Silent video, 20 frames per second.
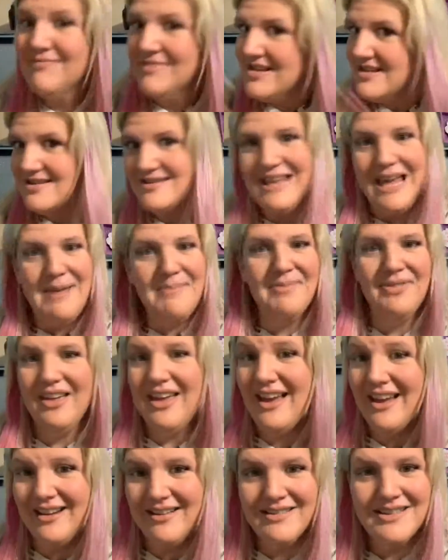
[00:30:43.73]
Same
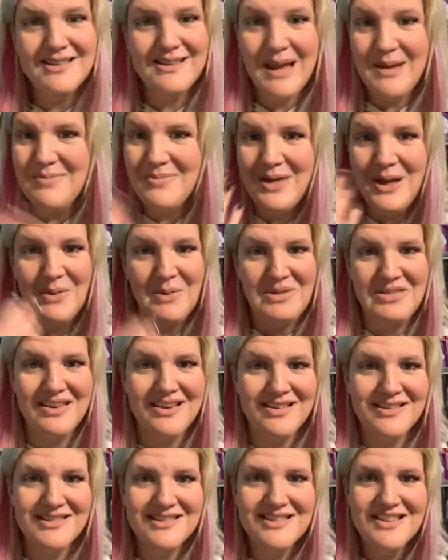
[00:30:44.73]
thing. Same thing with
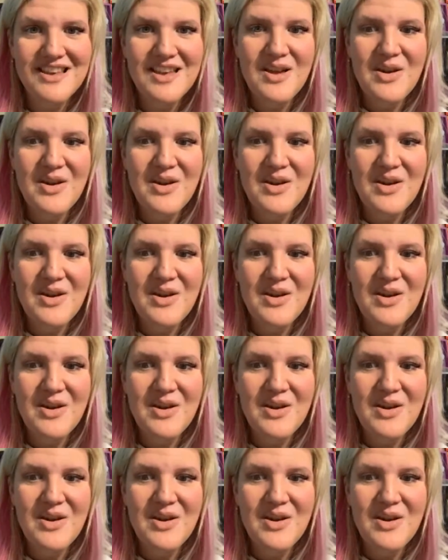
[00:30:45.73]
this.